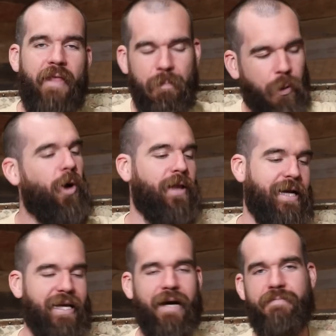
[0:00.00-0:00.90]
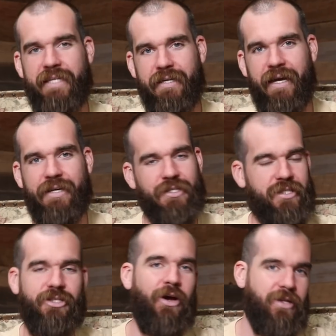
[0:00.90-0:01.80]
And then Pauline comes in and
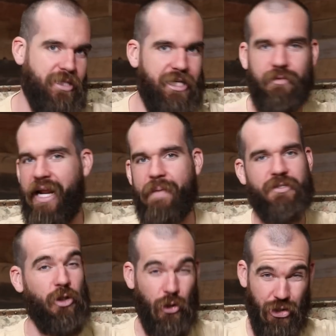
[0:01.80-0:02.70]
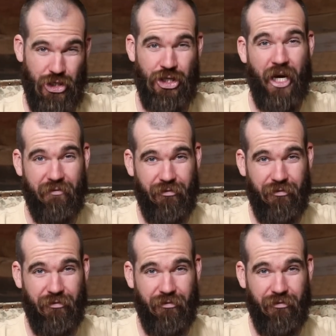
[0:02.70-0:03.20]
just turns it into an absolute shit